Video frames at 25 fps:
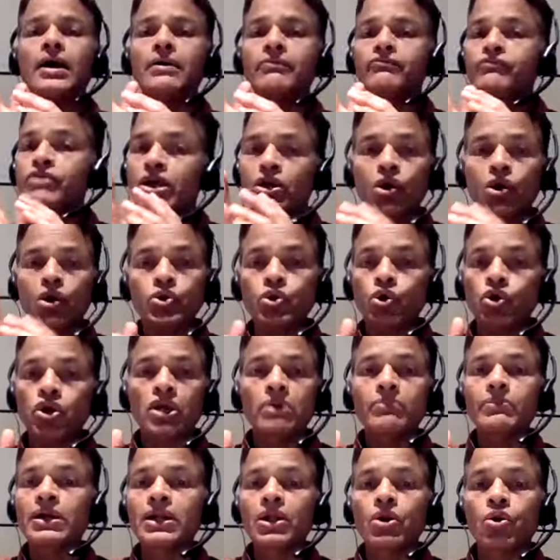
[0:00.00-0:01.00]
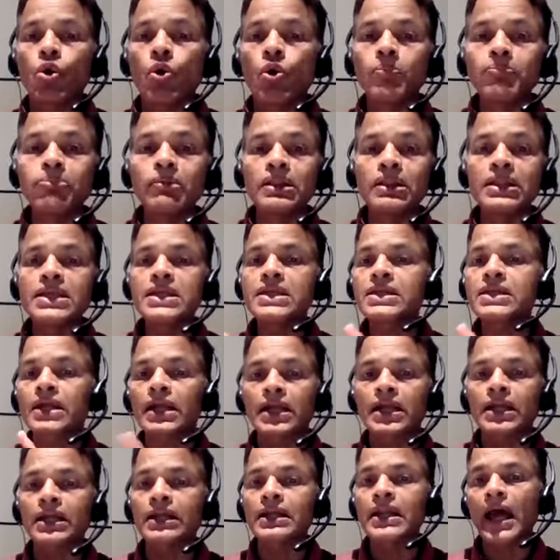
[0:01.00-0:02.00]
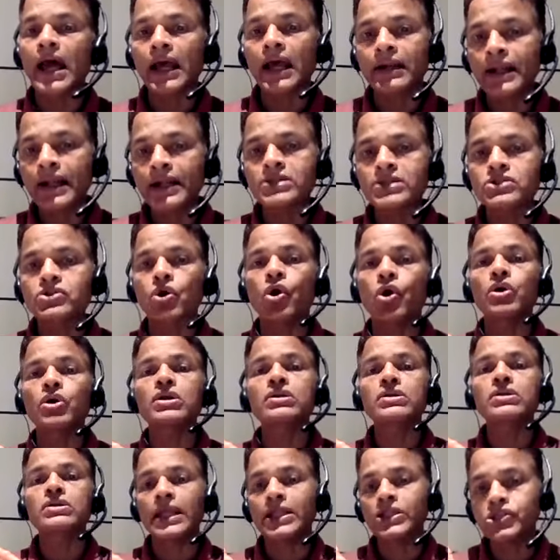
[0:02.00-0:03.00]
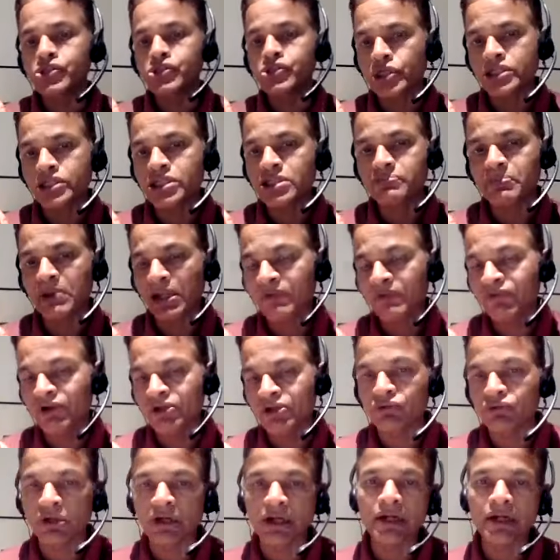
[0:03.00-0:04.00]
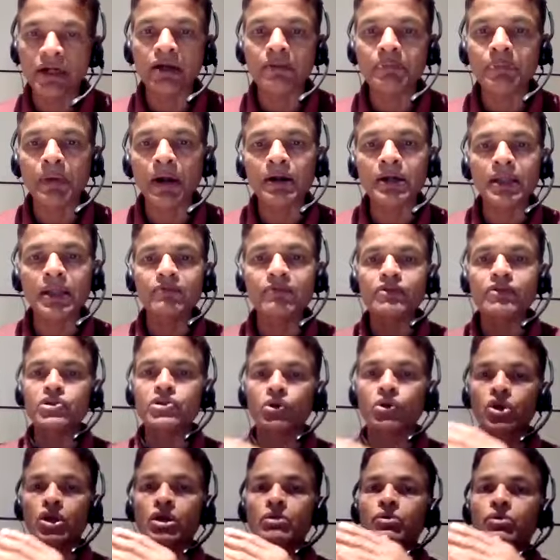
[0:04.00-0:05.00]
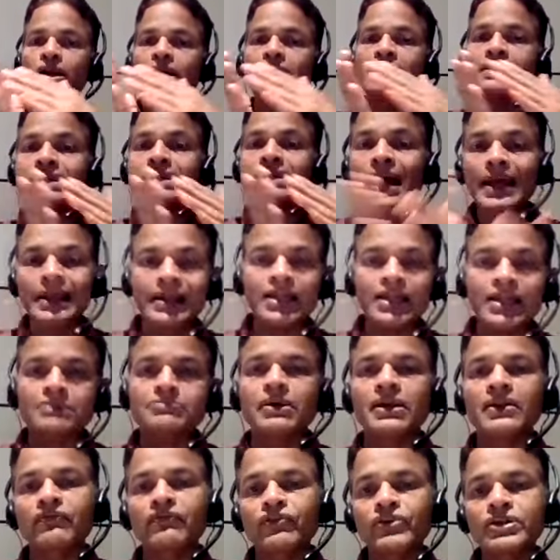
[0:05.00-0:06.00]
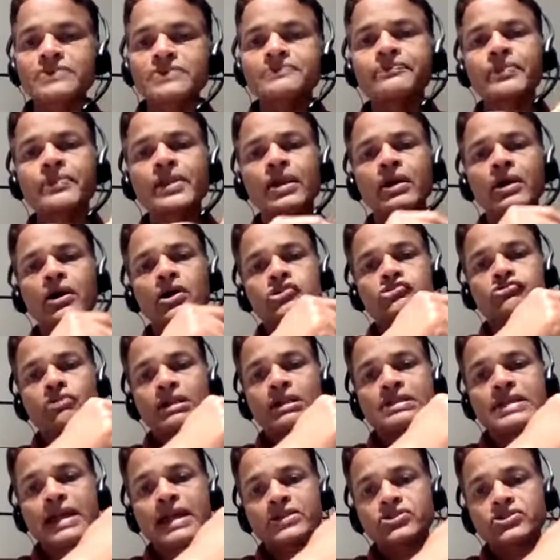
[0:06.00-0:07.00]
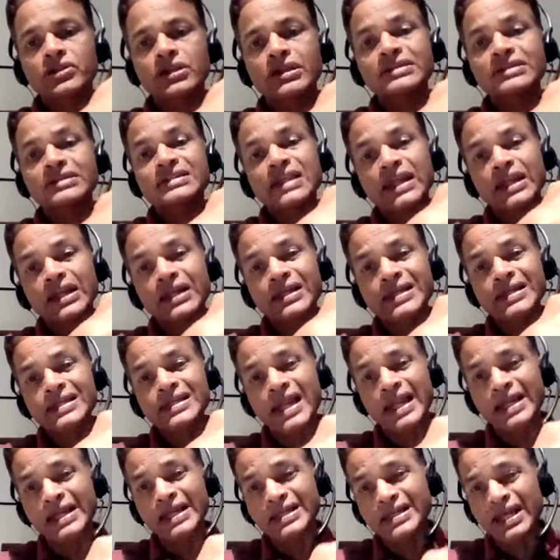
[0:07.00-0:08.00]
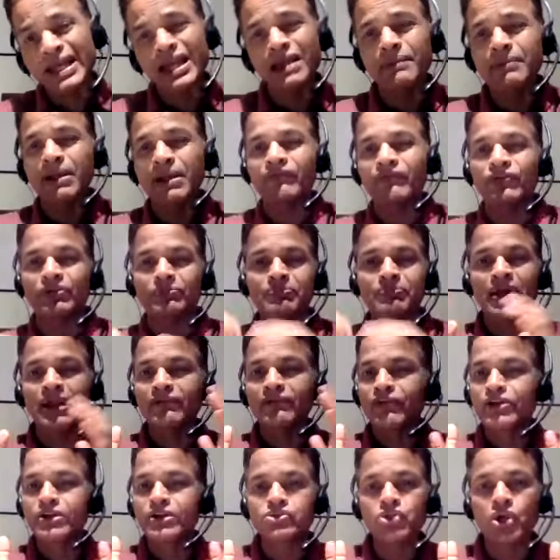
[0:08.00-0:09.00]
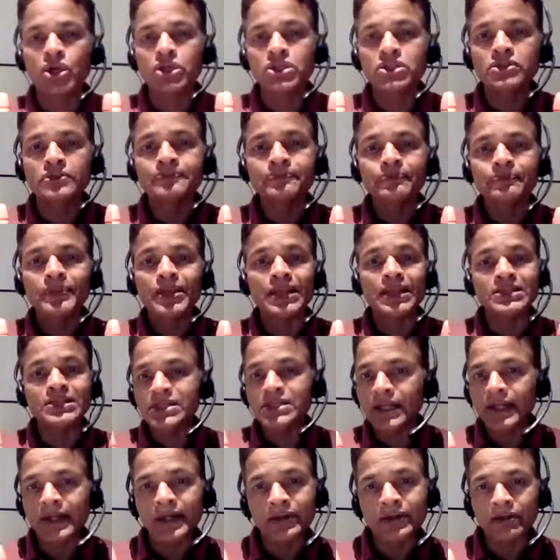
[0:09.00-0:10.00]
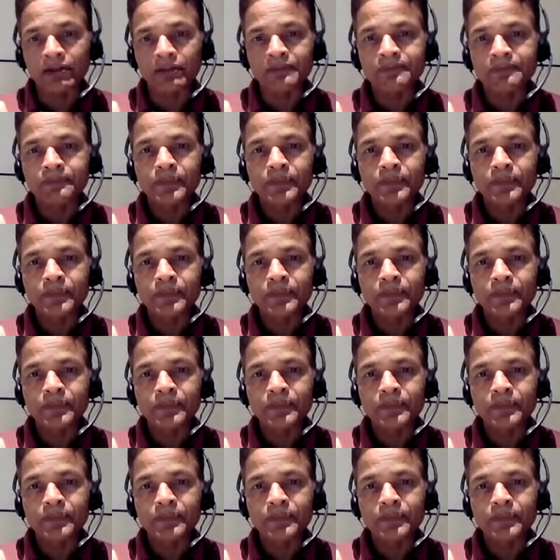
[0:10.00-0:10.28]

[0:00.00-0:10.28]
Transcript: We are not talking about an oblique, indirect, or tangent benefit to a related party. We're talking about a direct benefit. Transaction is intending a benefit. Benefit is not incidental.